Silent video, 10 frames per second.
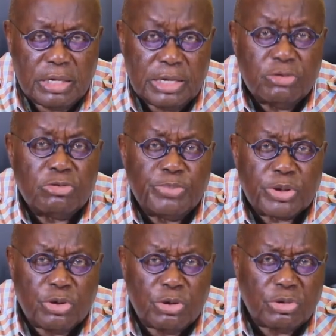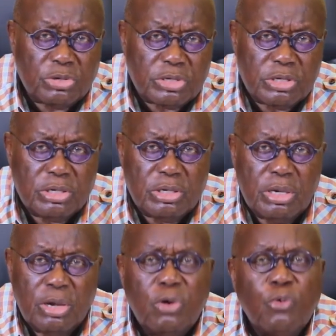And he will be called
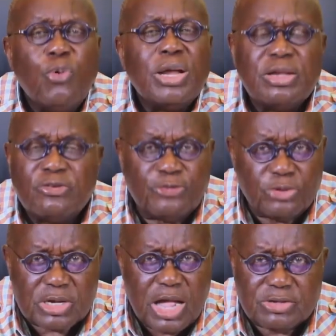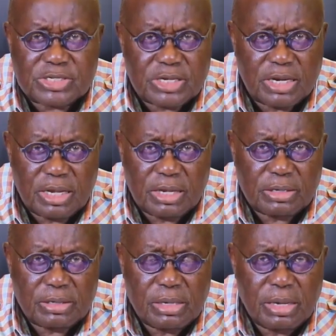Wonderful Counselor,
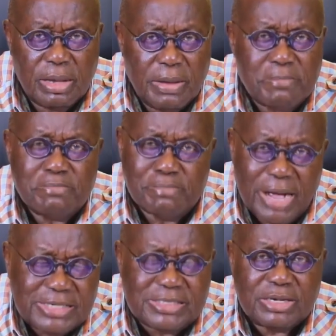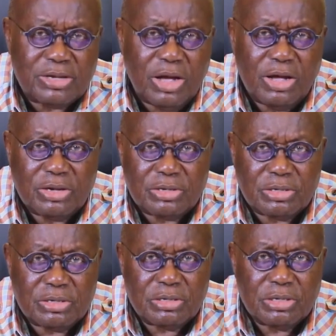Mighty God,
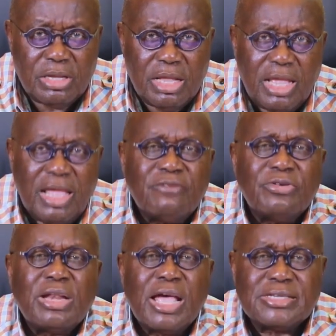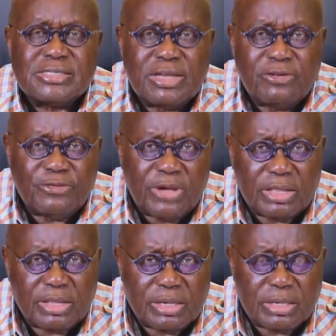Everlasting
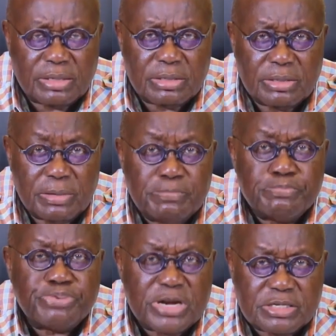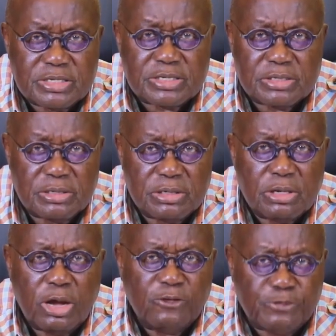Father, Prince
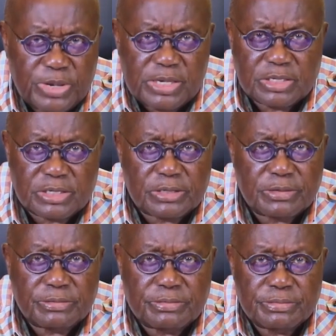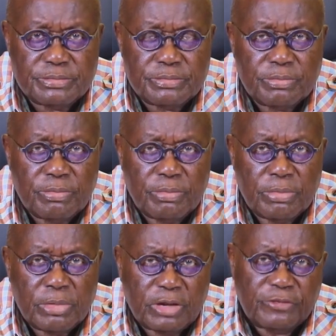of Peace.
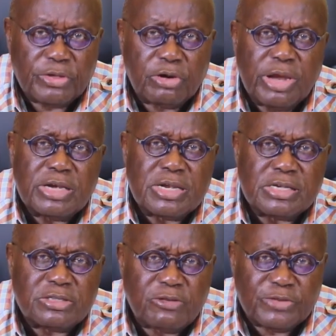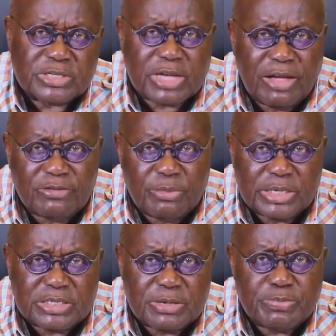Of the greatness of his
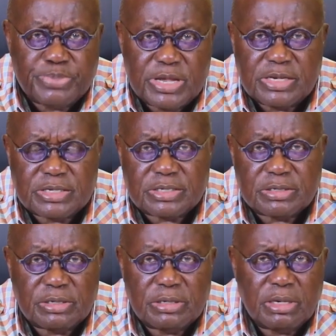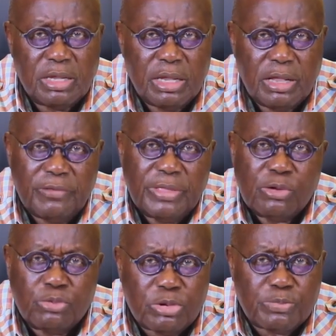government and peace,
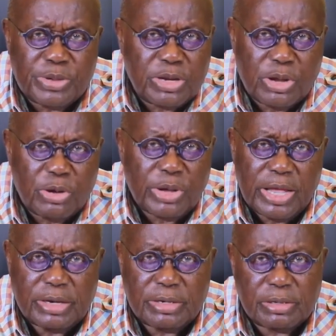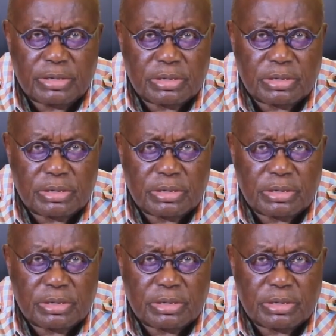there will be no end.